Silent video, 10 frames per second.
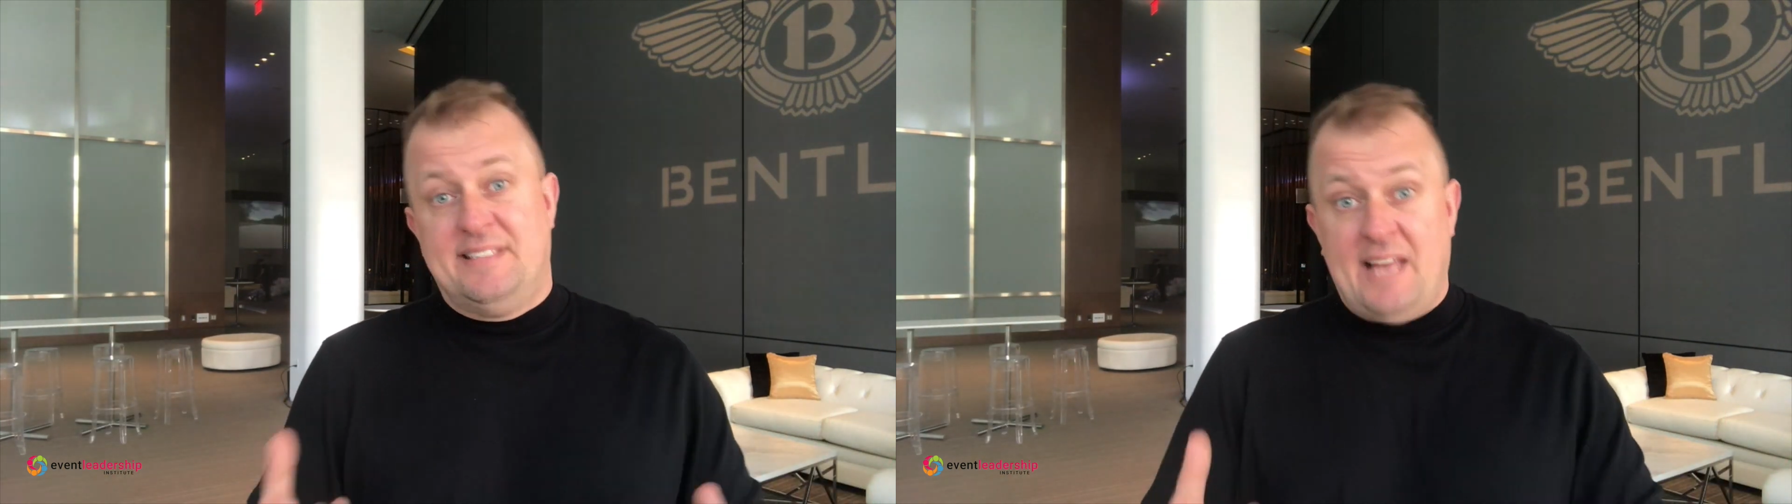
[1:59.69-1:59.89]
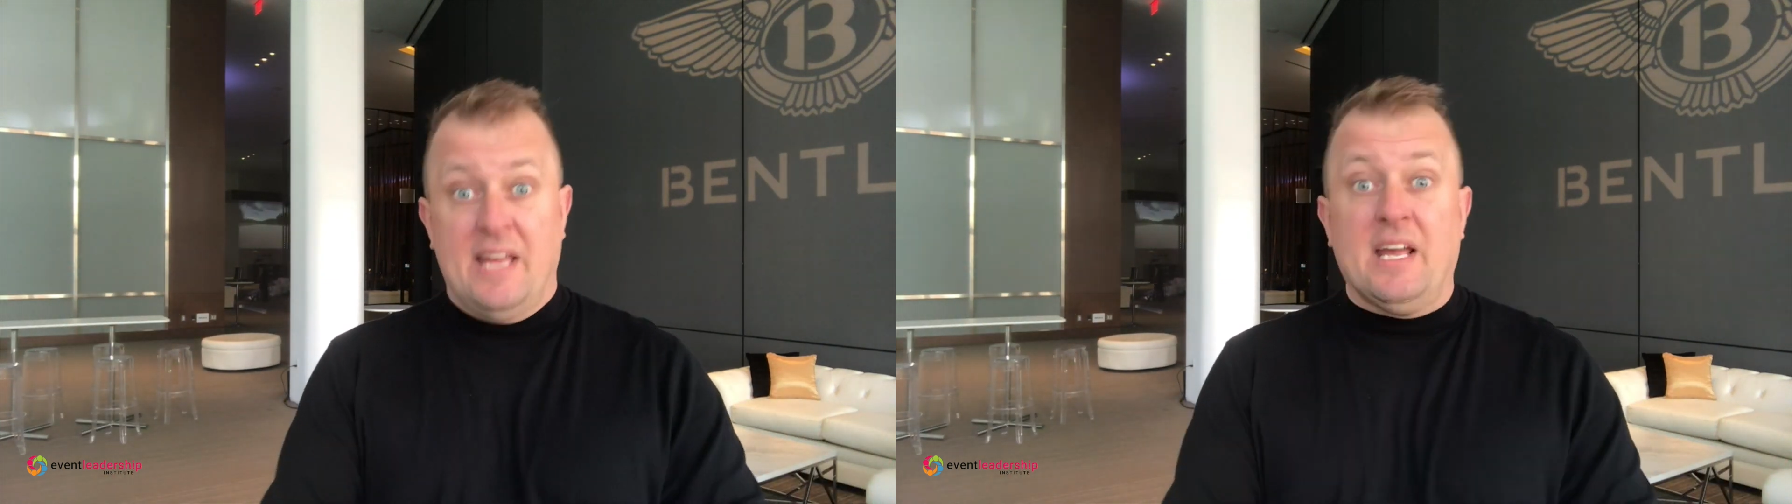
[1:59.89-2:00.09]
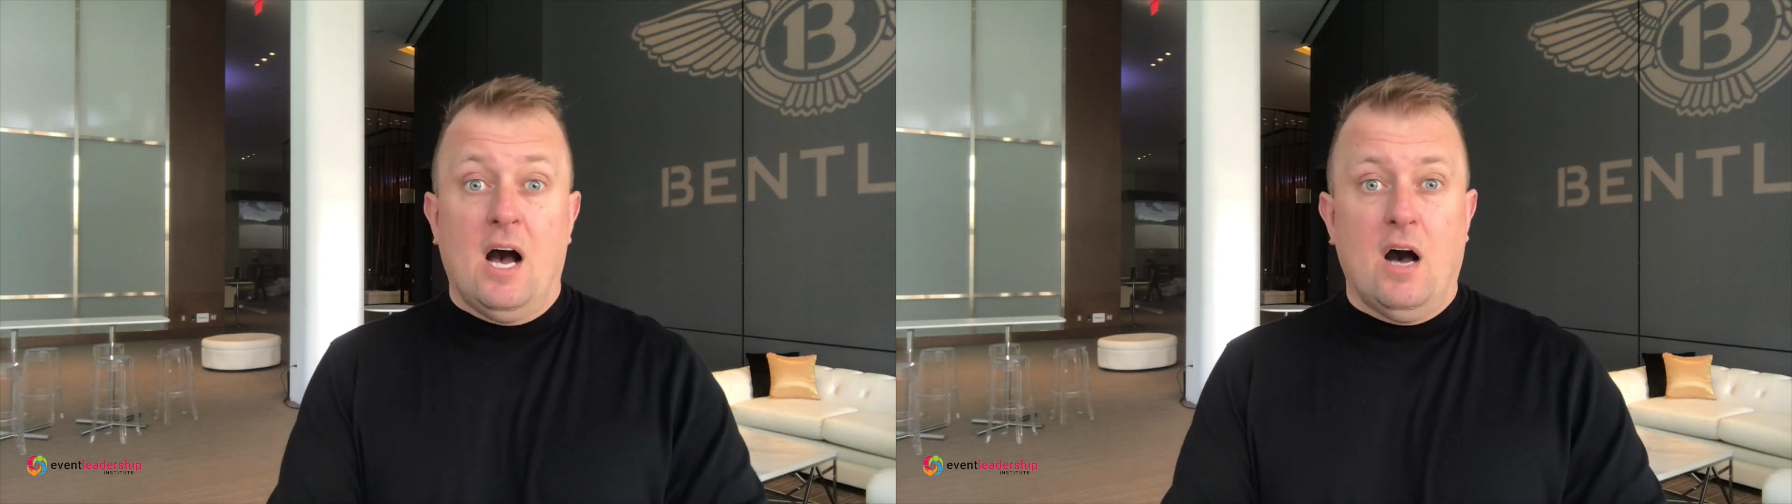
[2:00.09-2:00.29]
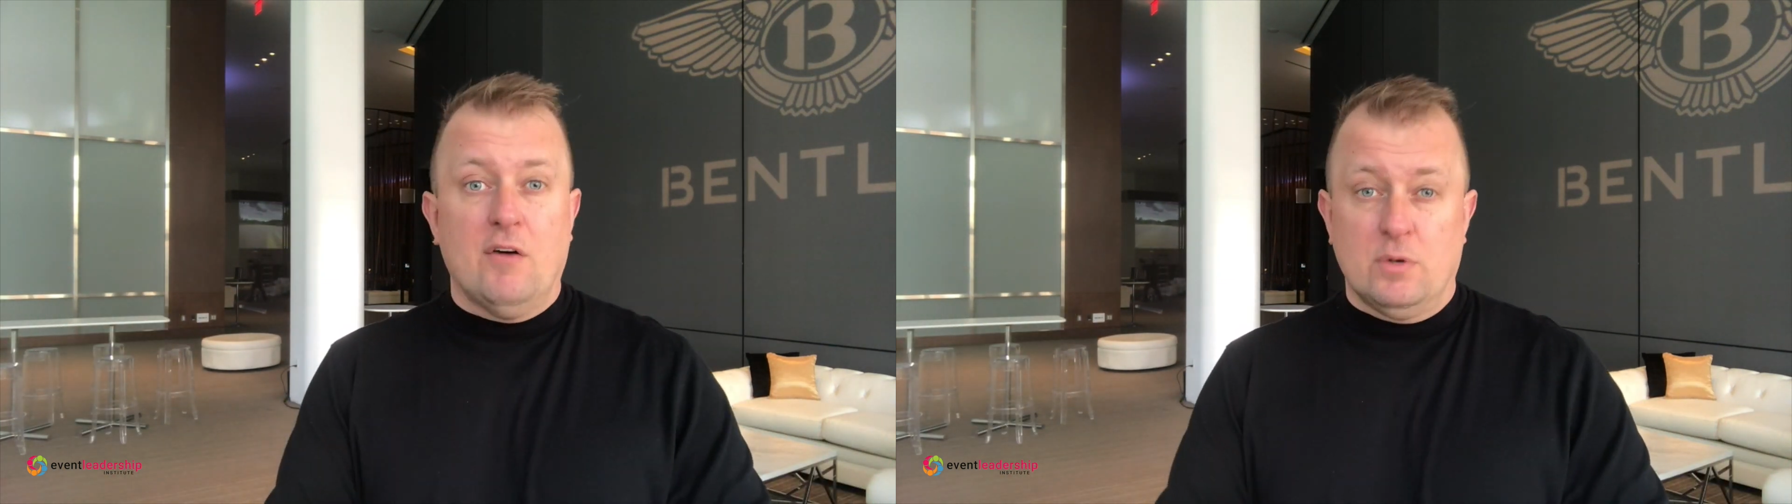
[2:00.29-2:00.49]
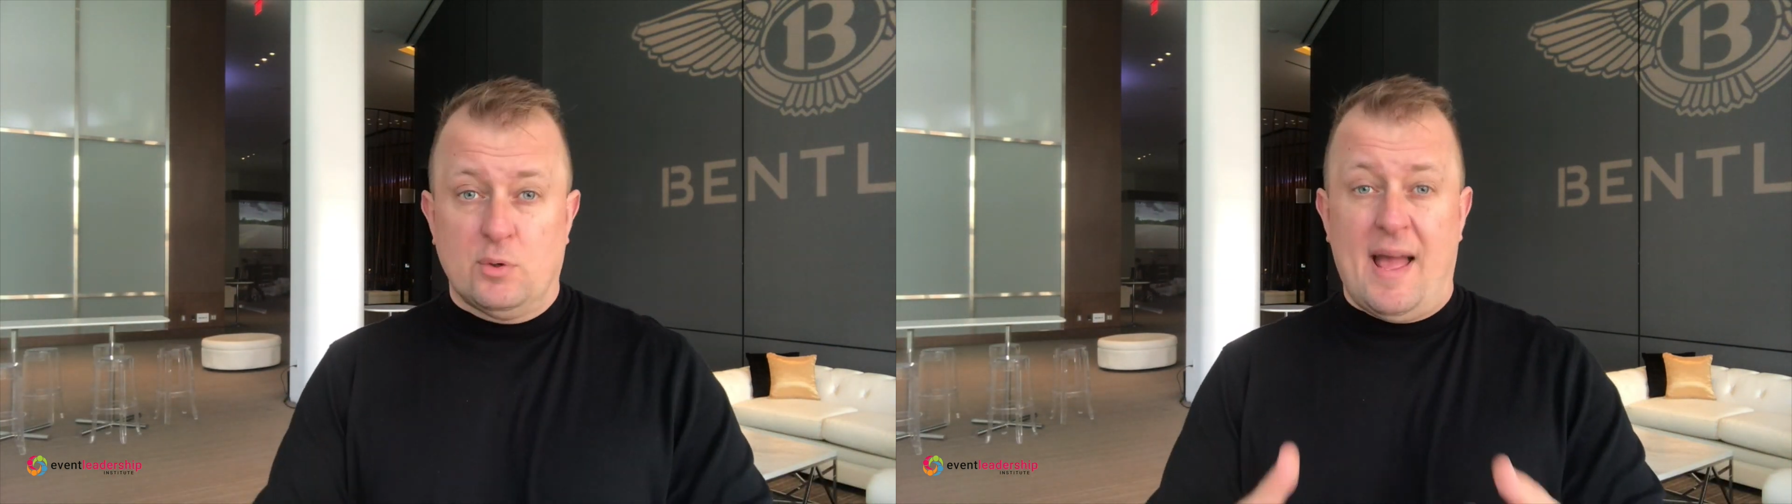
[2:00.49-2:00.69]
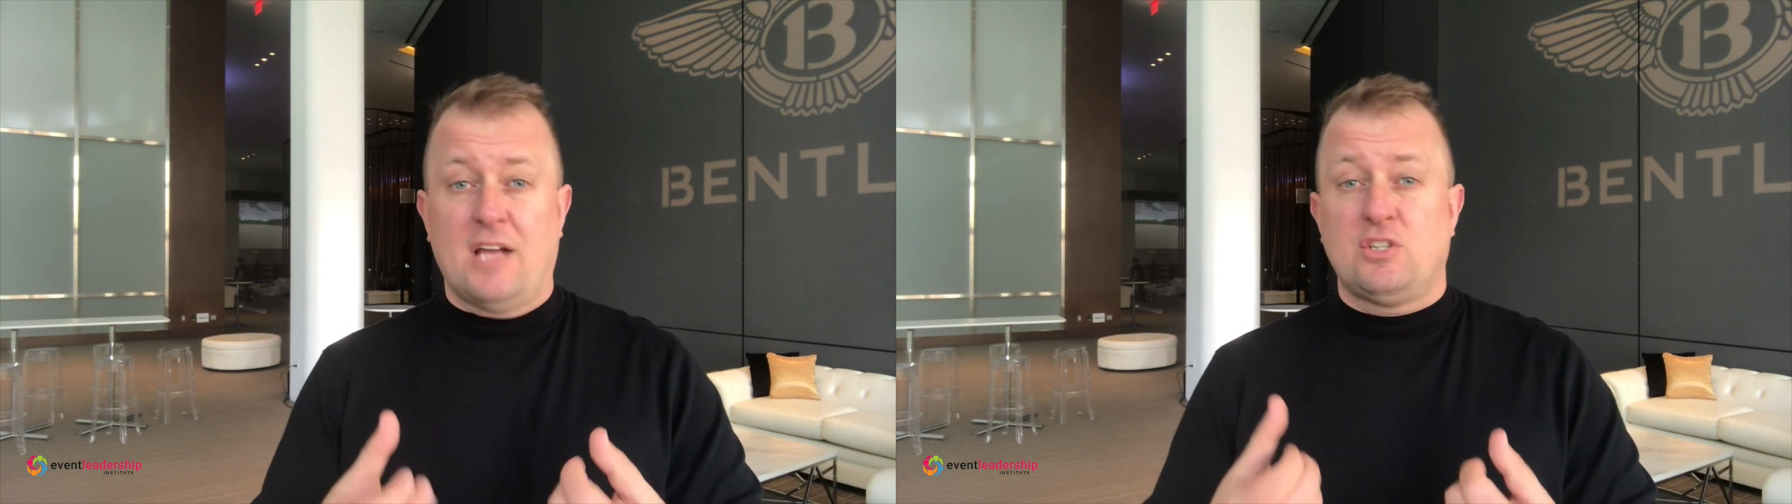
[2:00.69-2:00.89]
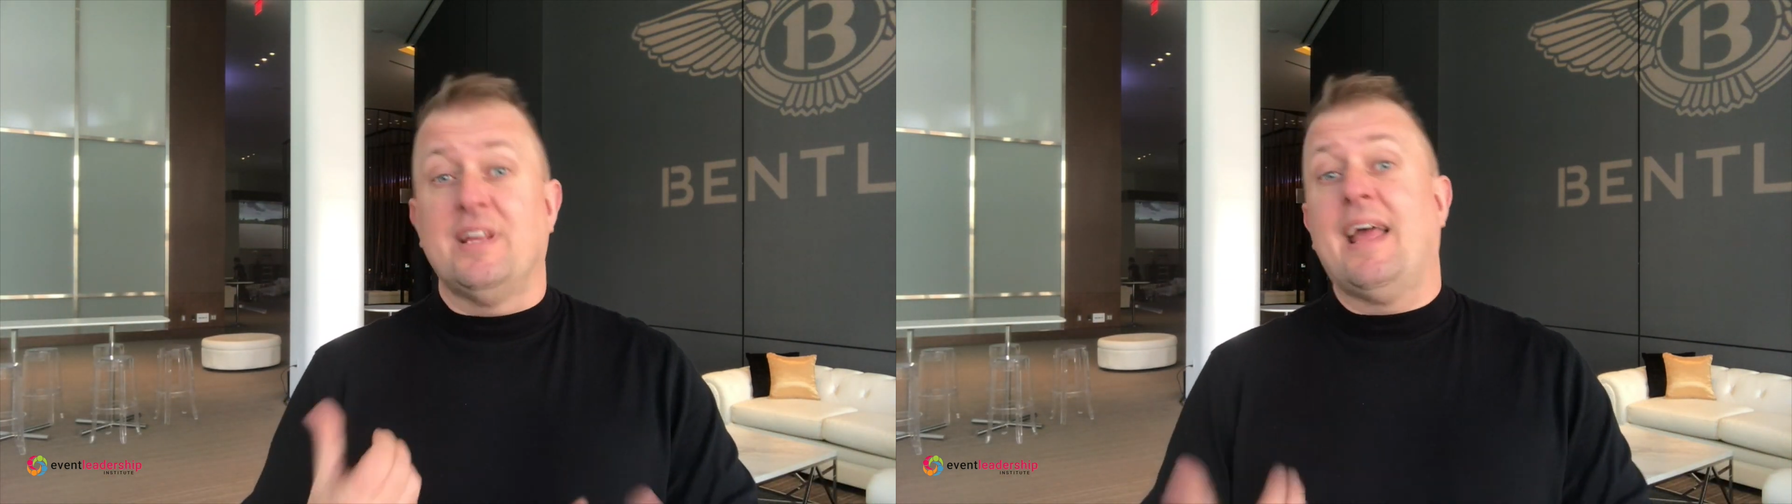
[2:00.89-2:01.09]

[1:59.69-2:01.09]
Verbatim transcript: day of when we're actually